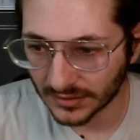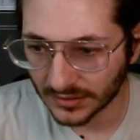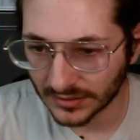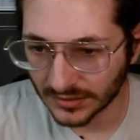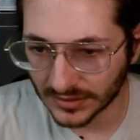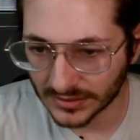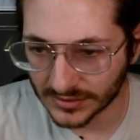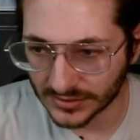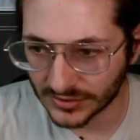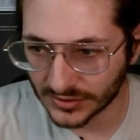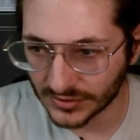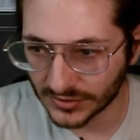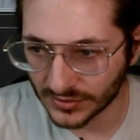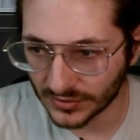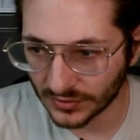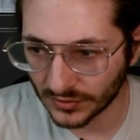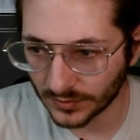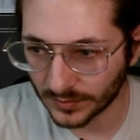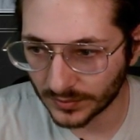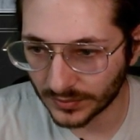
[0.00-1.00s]
this
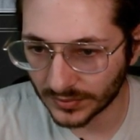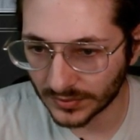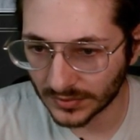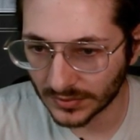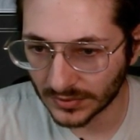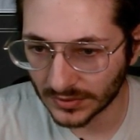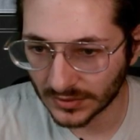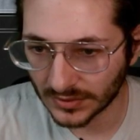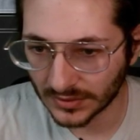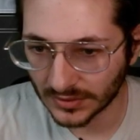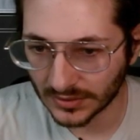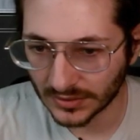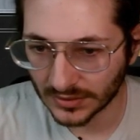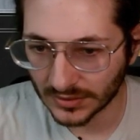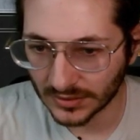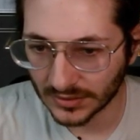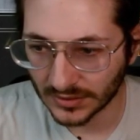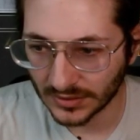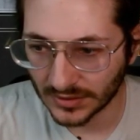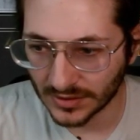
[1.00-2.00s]
Snoop
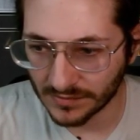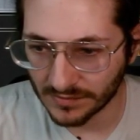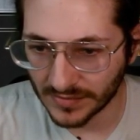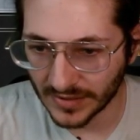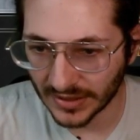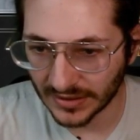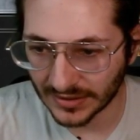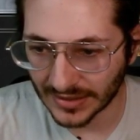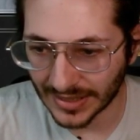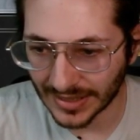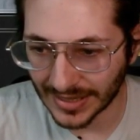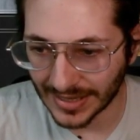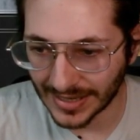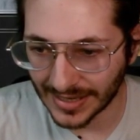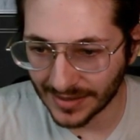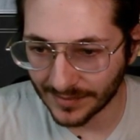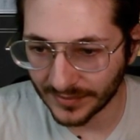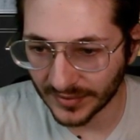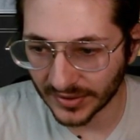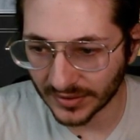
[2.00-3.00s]
can make that
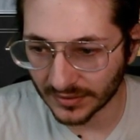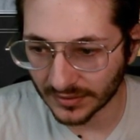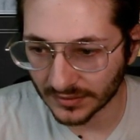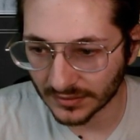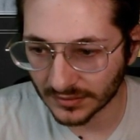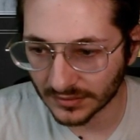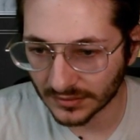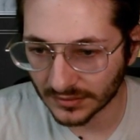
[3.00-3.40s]
happen.